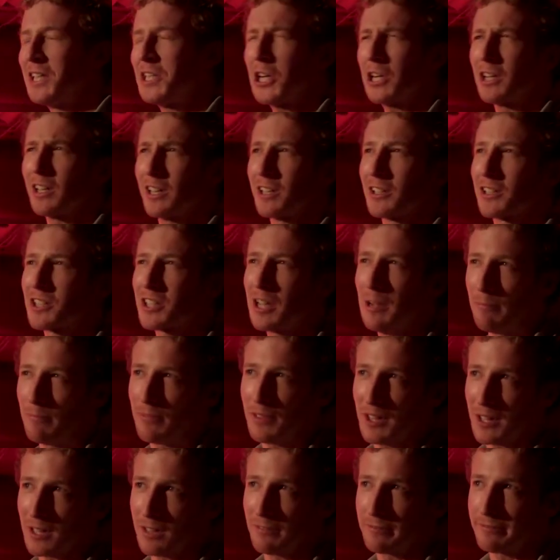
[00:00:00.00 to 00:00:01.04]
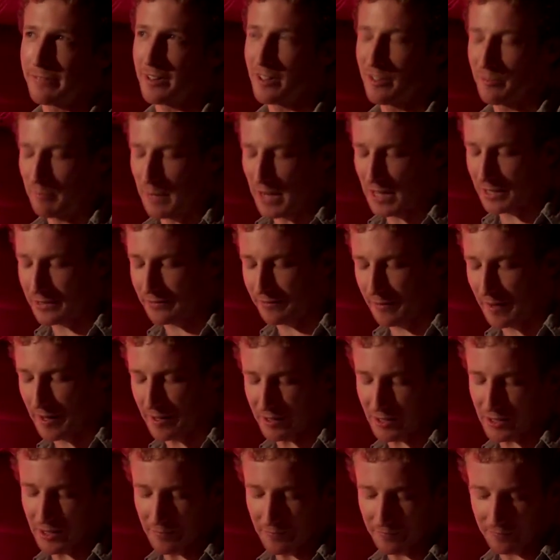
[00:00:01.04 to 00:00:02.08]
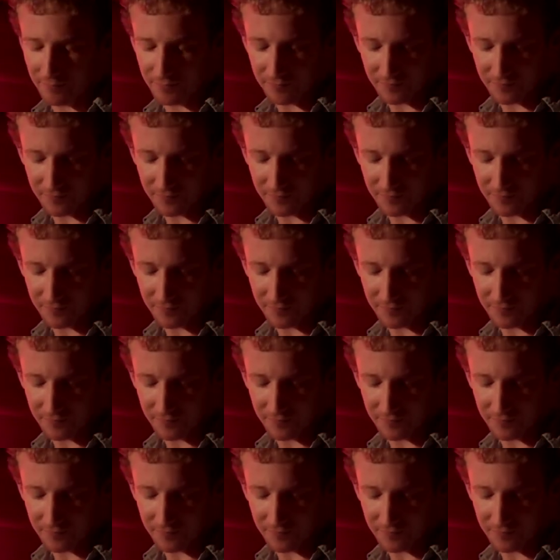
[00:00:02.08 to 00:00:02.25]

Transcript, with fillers: juggling something in front of May's face.